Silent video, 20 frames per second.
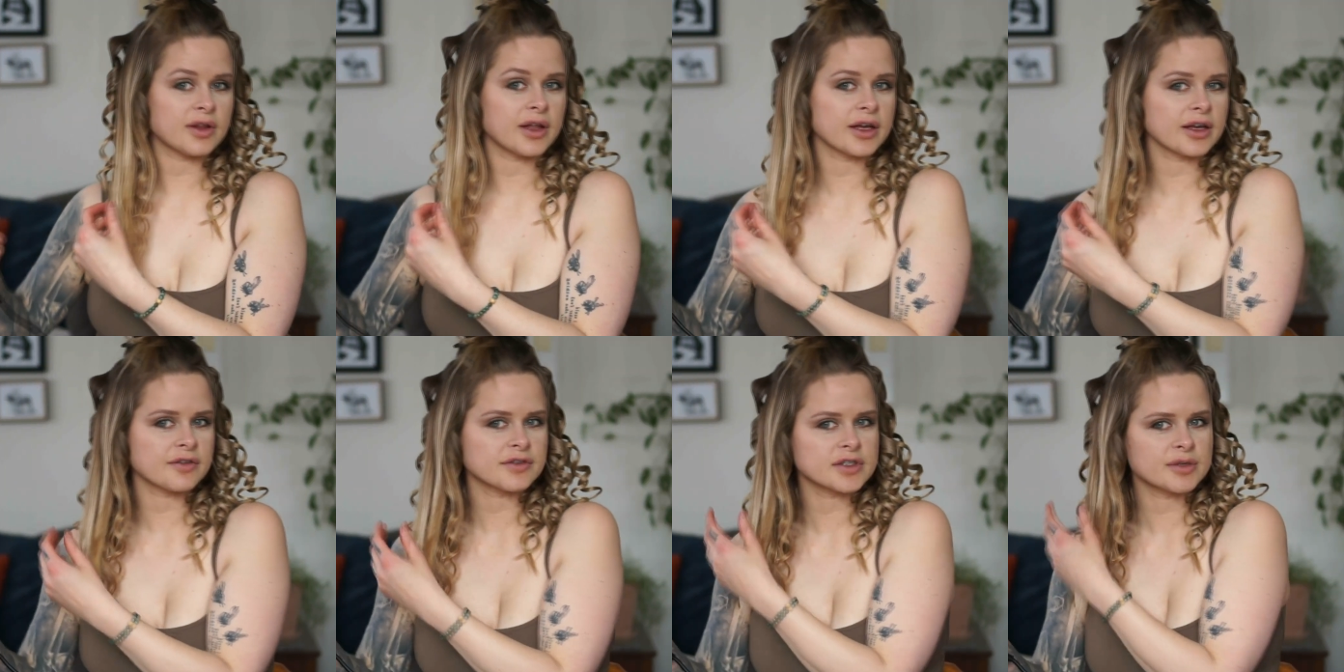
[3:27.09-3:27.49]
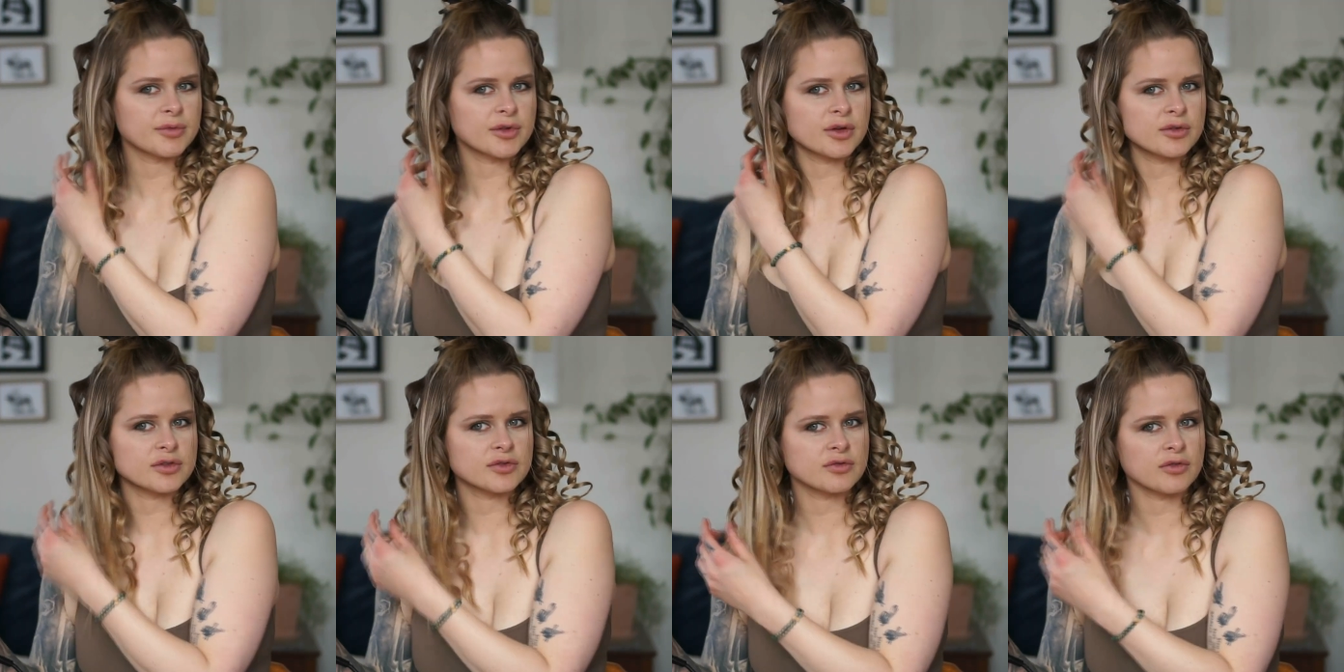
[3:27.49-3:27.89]
like, if something
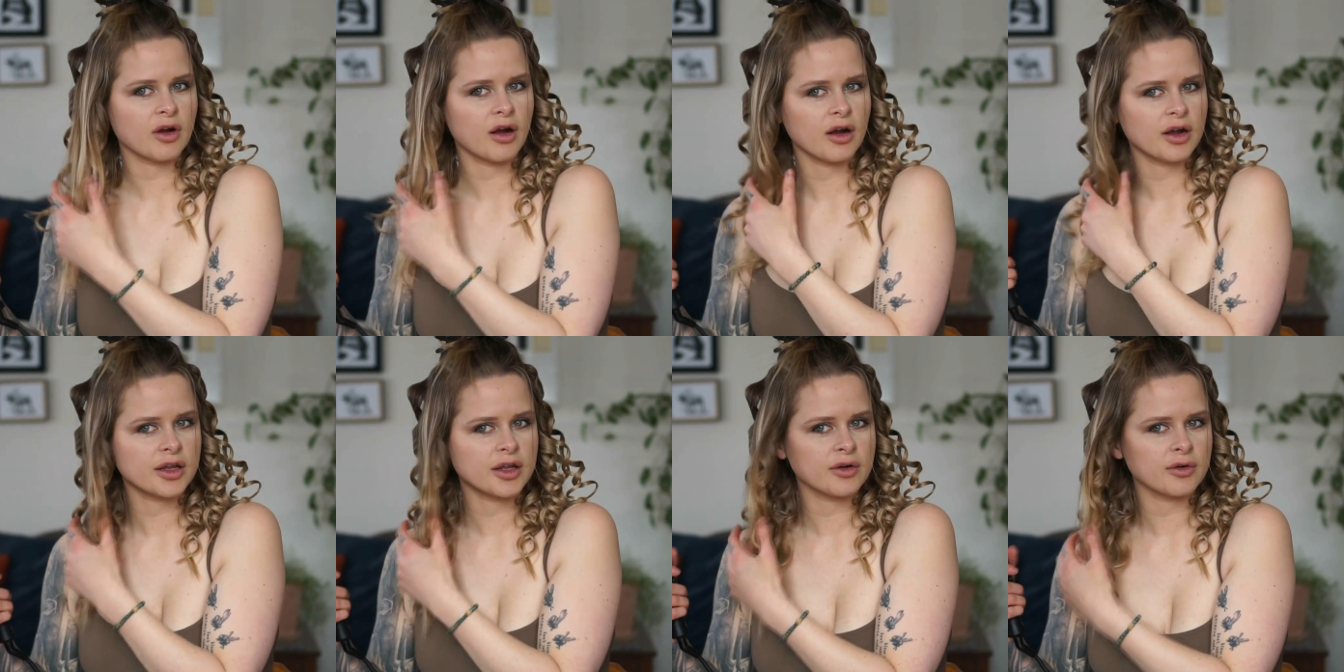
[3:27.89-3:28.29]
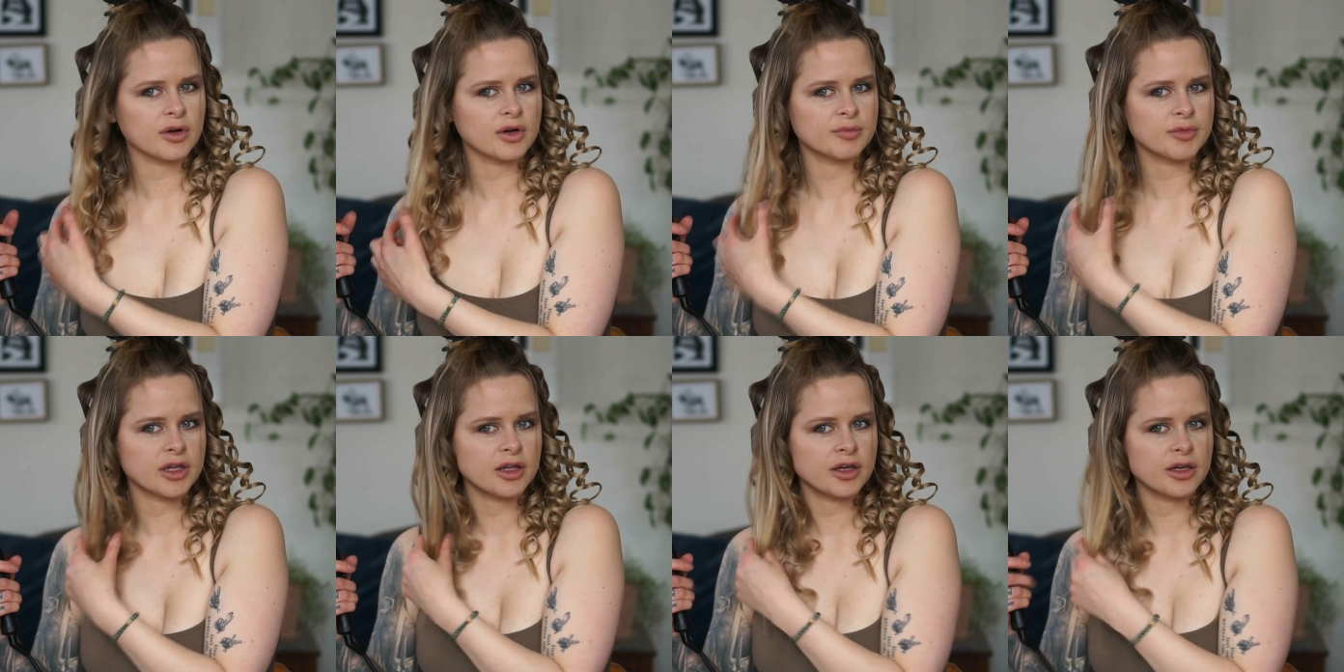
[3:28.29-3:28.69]
goes wrong, you don't
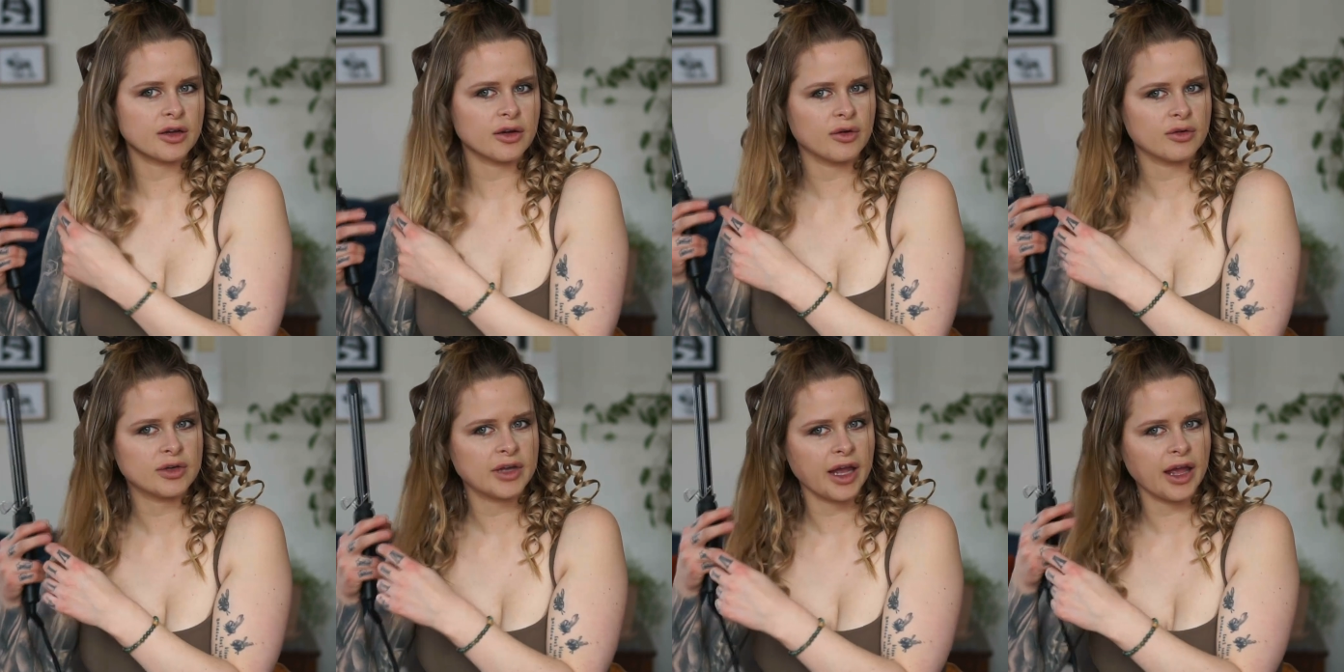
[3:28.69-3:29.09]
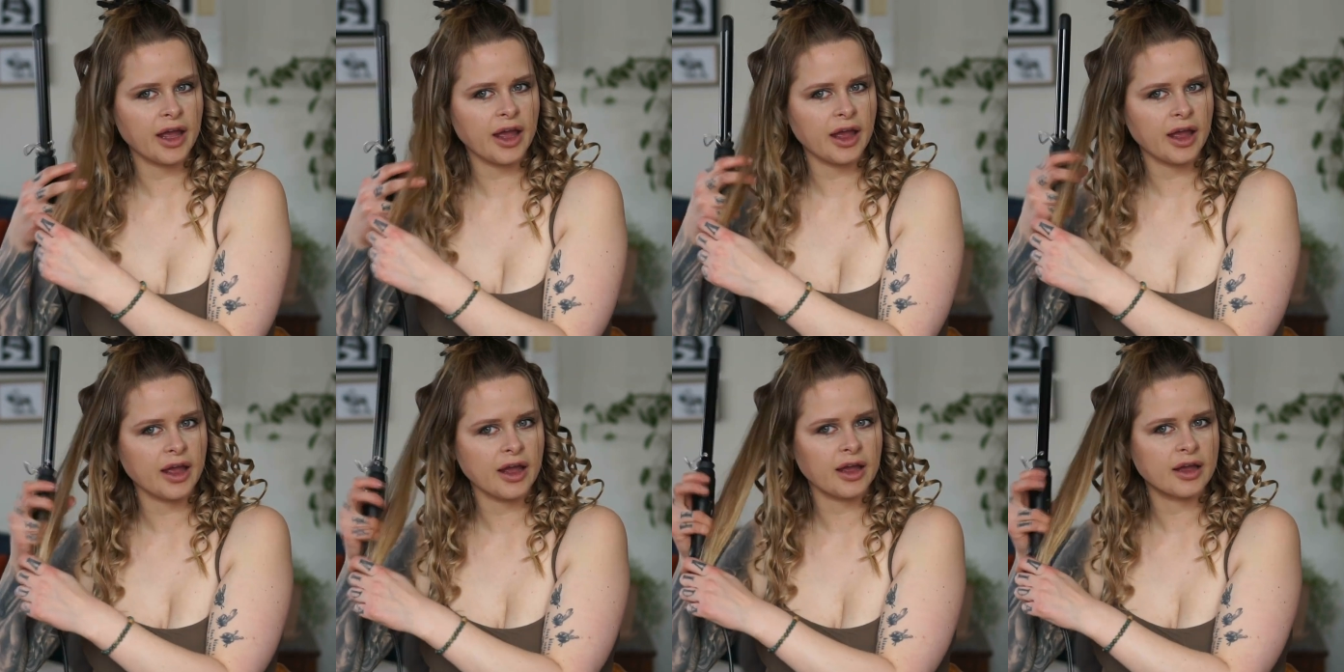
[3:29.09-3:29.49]
want to be like, oh
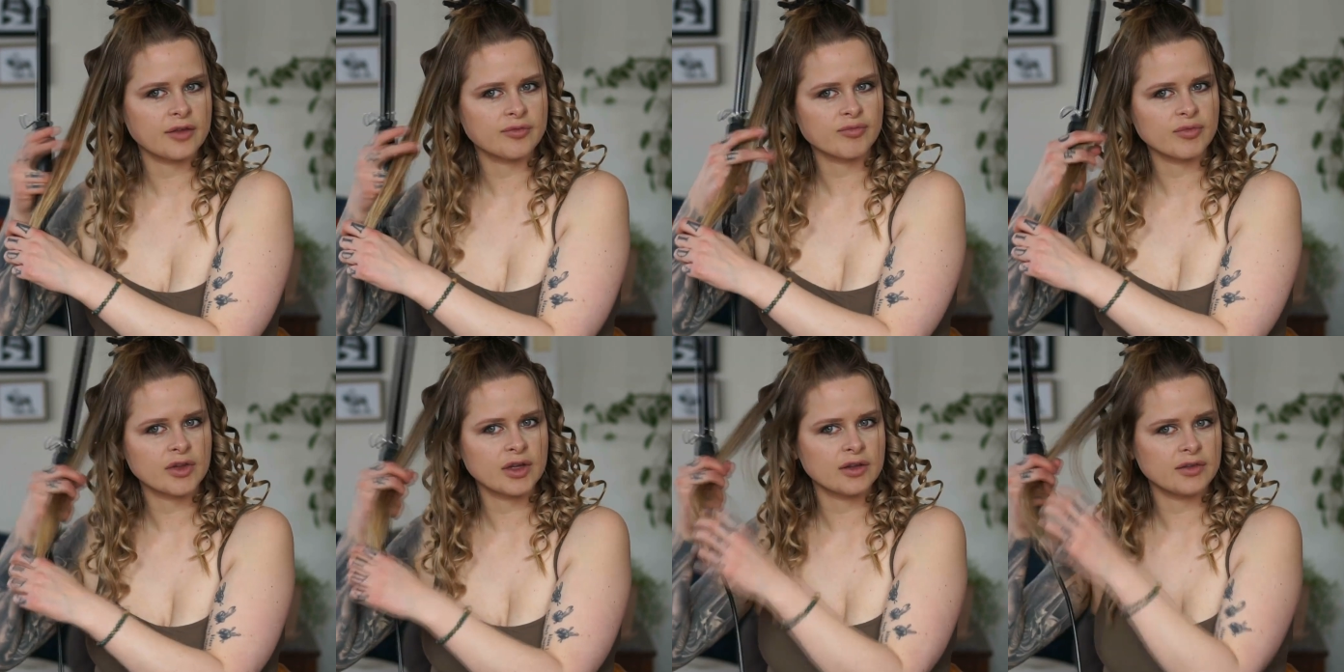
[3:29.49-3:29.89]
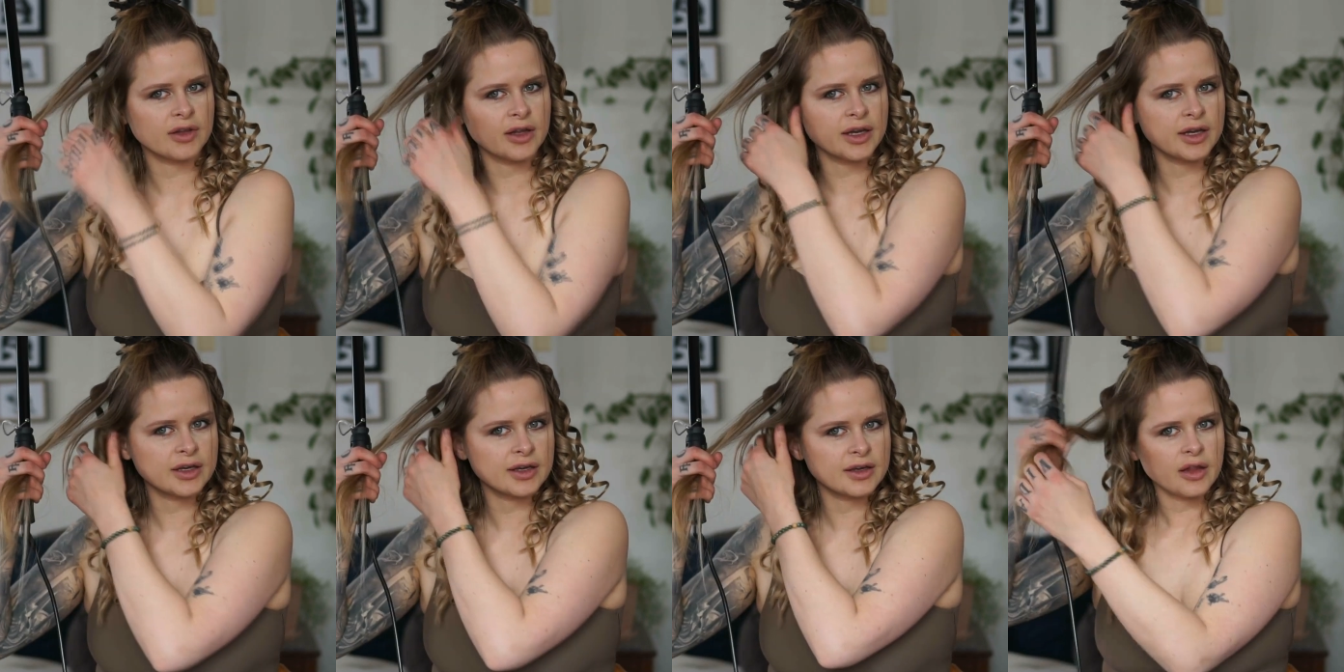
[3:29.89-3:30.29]
dang,
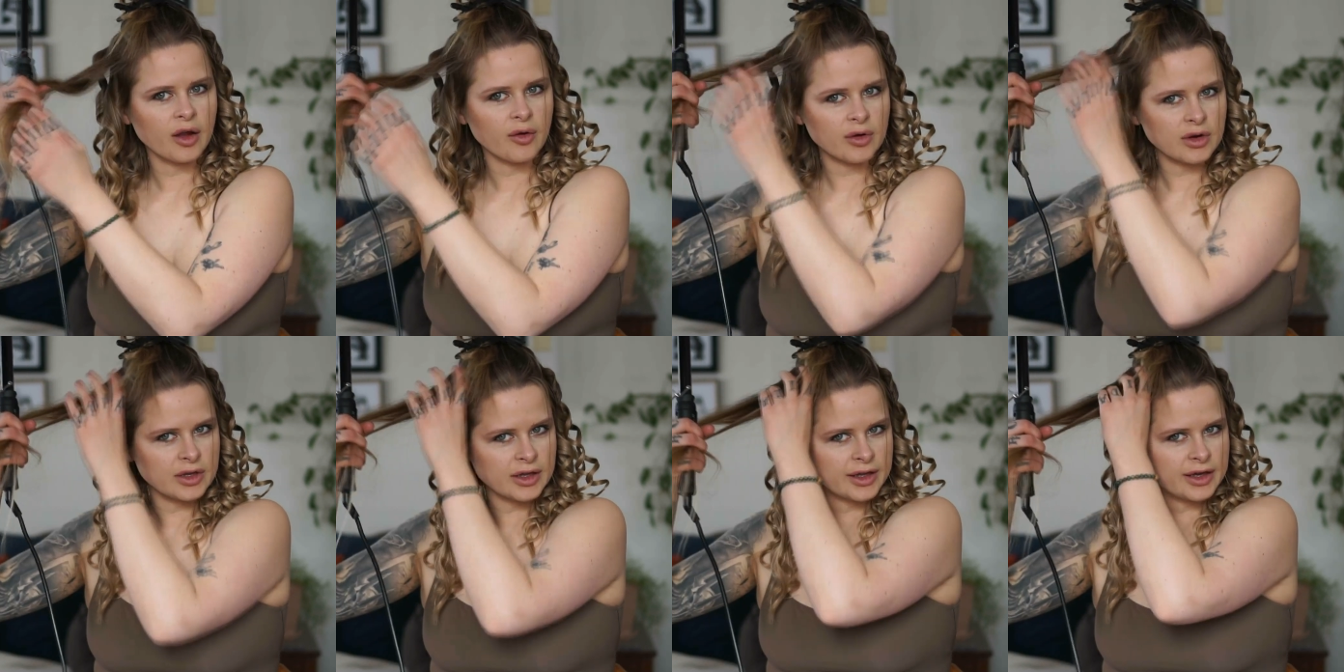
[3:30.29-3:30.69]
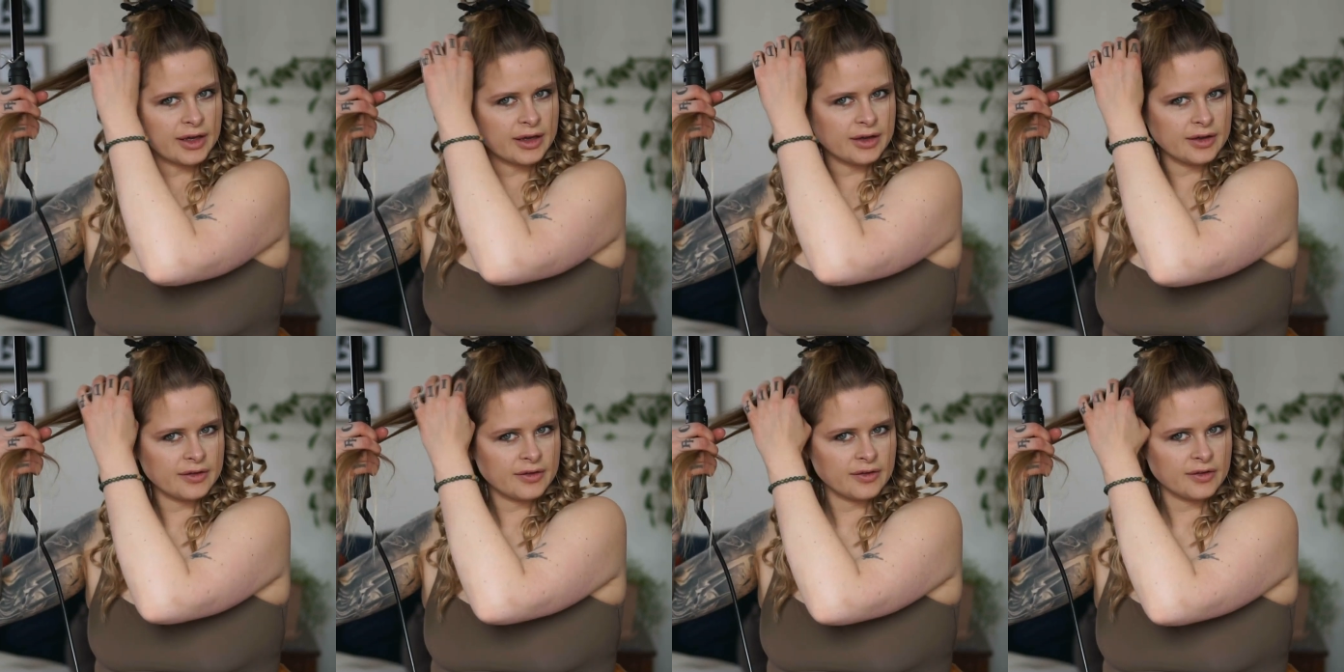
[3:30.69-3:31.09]
like, now we're
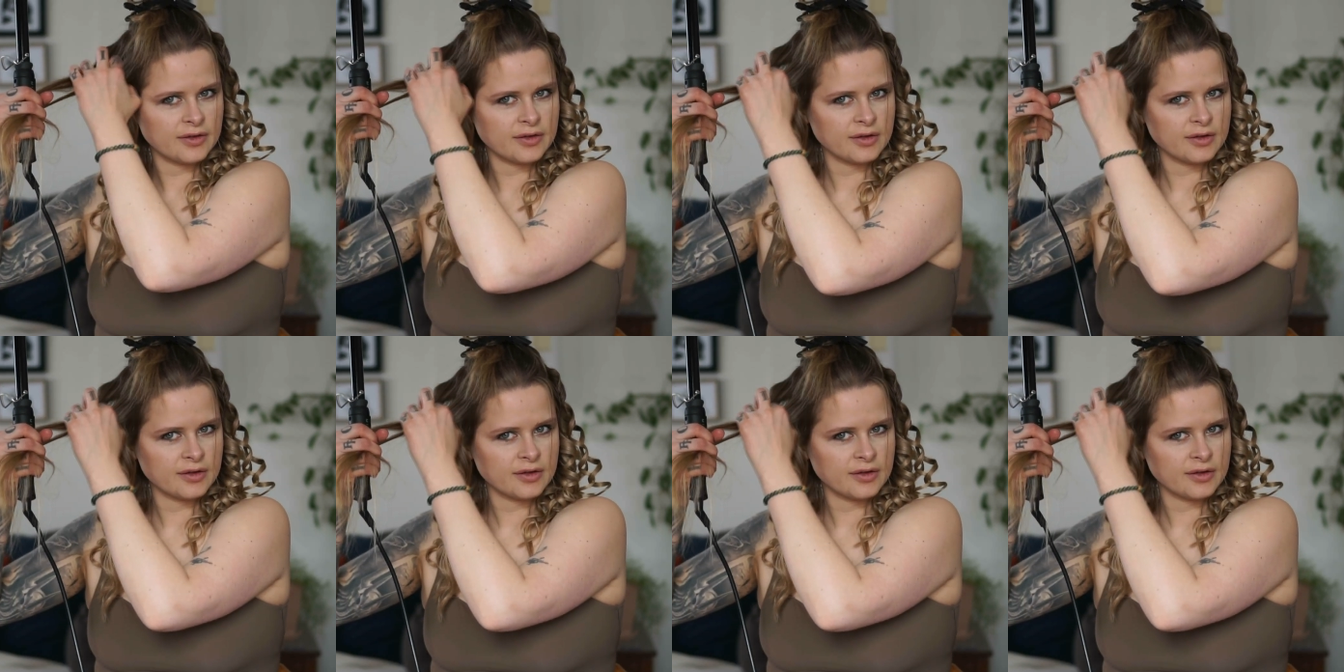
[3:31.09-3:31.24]
late.